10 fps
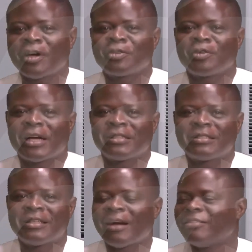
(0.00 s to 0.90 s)
they are
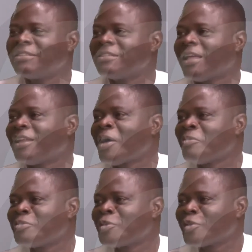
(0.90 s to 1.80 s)
raising alarm
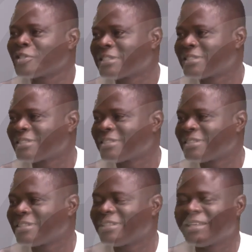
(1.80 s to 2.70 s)
because
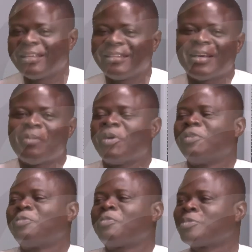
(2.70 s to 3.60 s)
they are
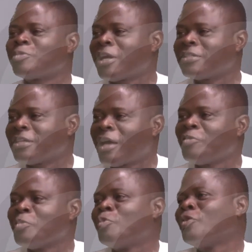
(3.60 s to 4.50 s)
manufacturers, they have a
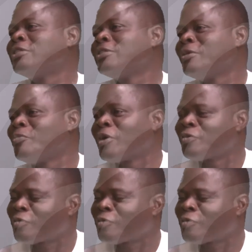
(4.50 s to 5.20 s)
body, a Manufacturer